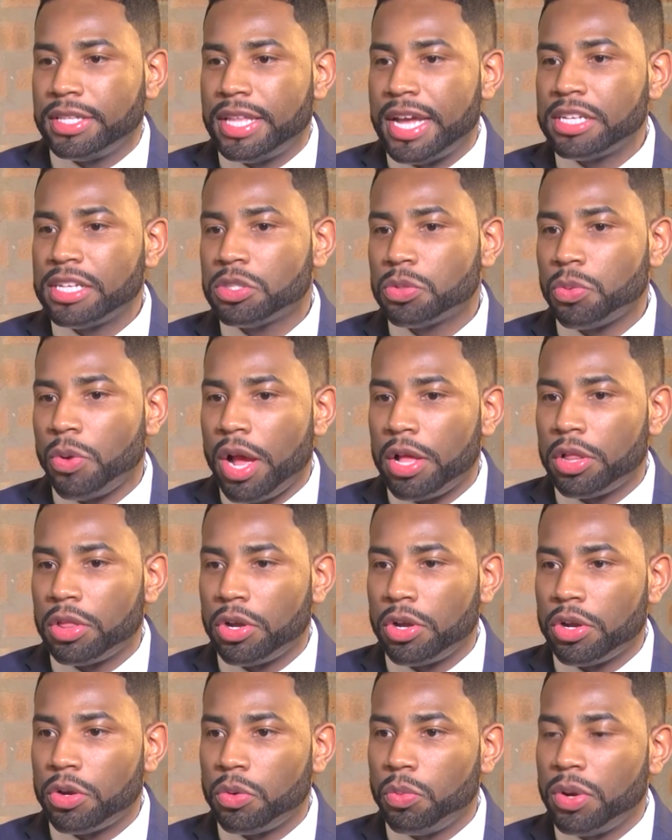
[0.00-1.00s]
that's where I
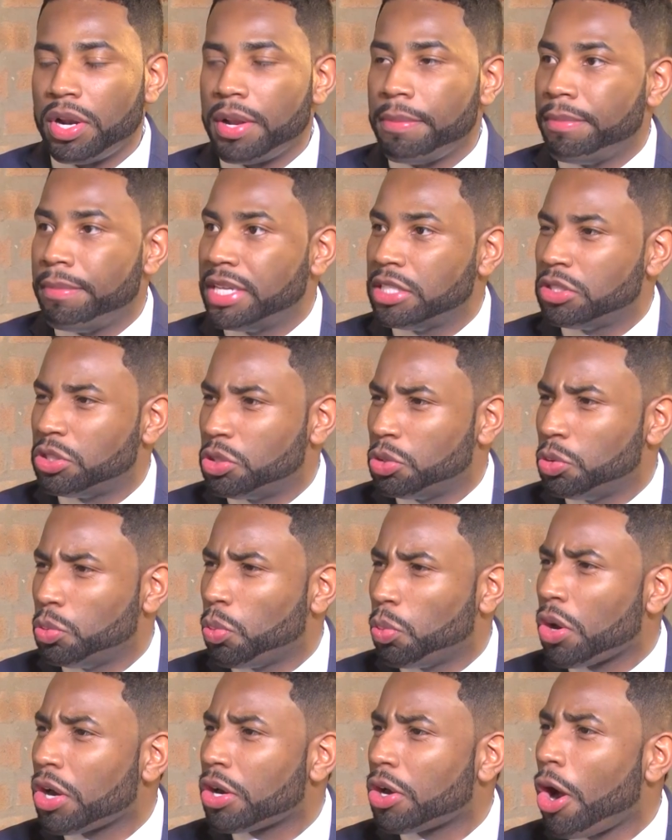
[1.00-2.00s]
learned what it meant to
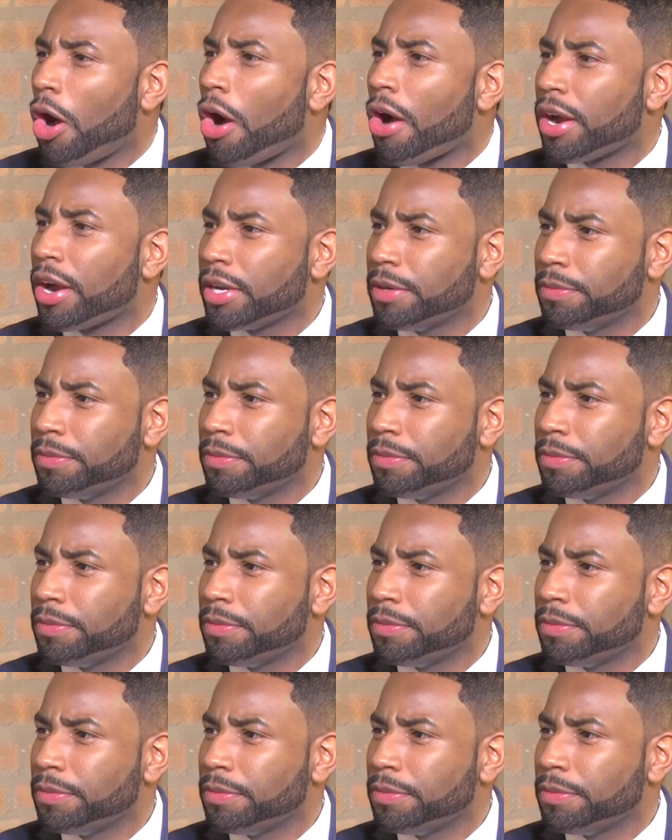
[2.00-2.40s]
work hard.